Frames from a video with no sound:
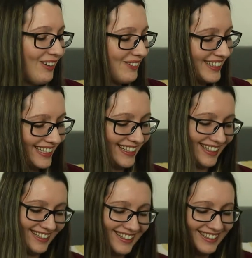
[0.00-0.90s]
oh my god,
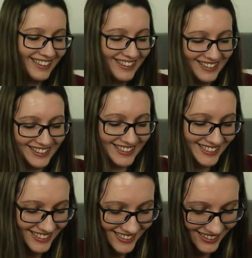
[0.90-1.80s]

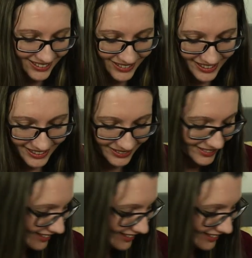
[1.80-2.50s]
this is so cute.